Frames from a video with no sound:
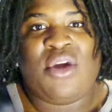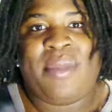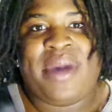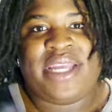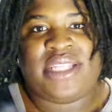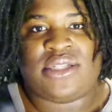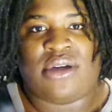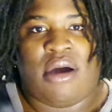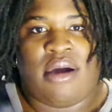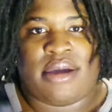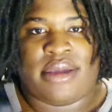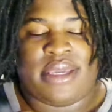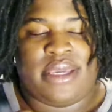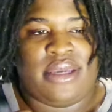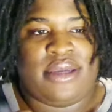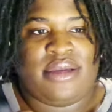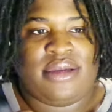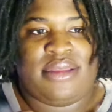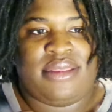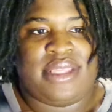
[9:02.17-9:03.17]
mind
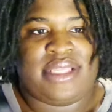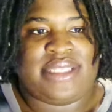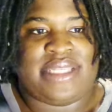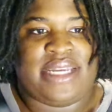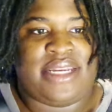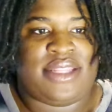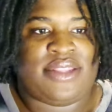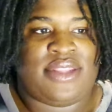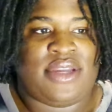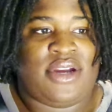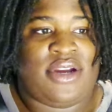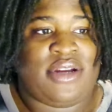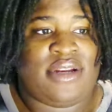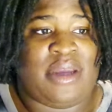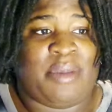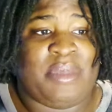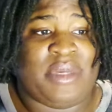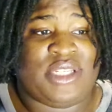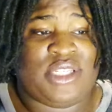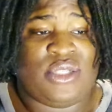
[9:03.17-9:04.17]
talking, this, that, and the third.
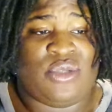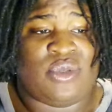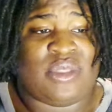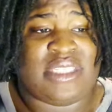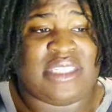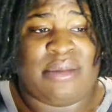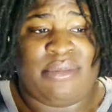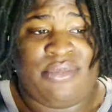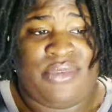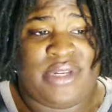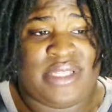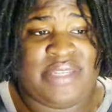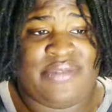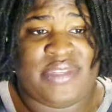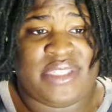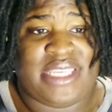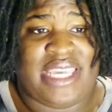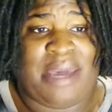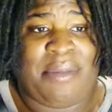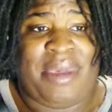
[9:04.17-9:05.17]
I mean, shoot, some friends
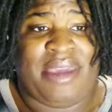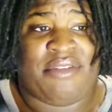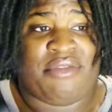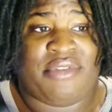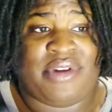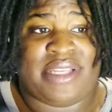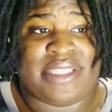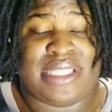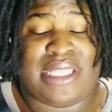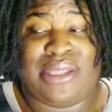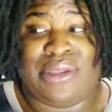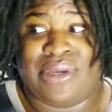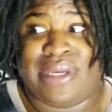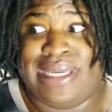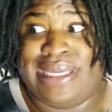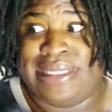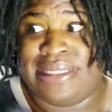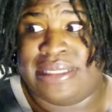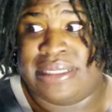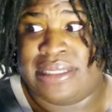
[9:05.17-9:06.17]
even say I make friends a little
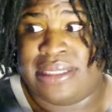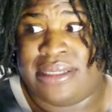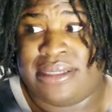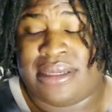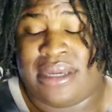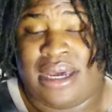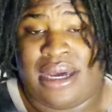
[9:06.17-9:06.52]
easily,